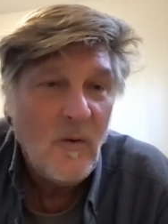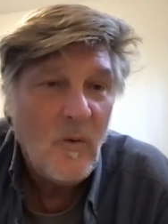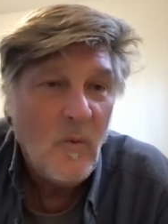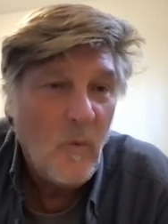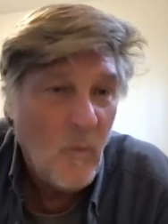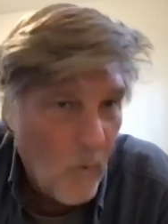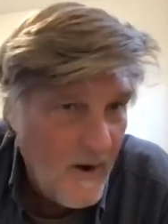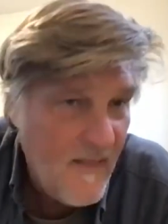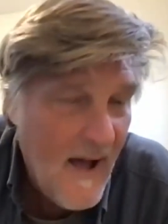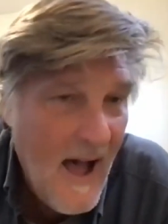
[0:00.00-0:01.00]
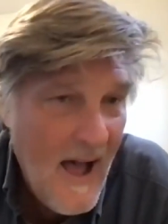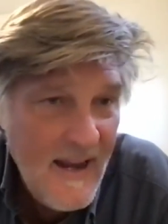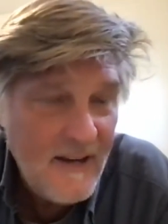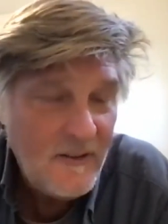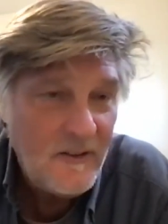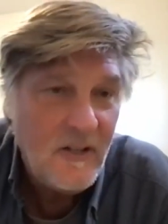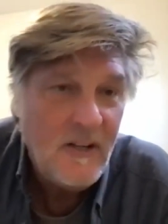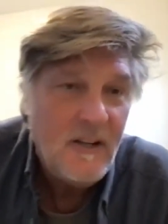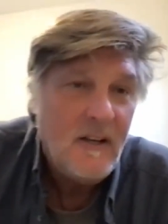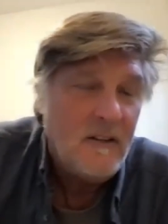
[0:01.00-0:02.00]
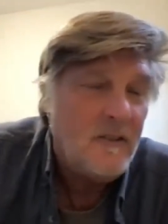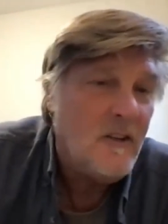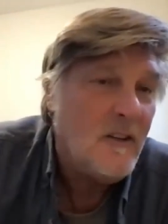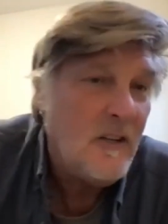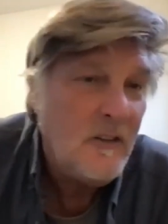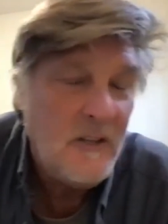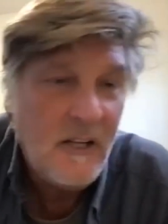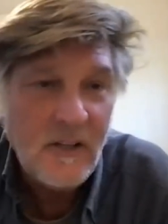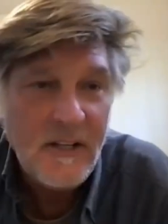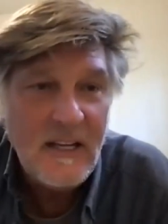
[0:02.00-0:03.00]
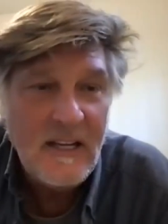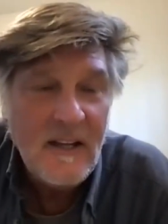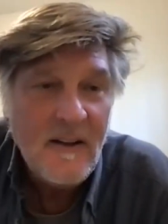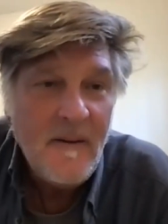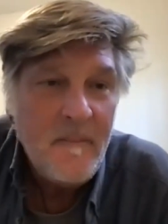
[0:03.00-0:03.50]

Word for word: one of the highest statistically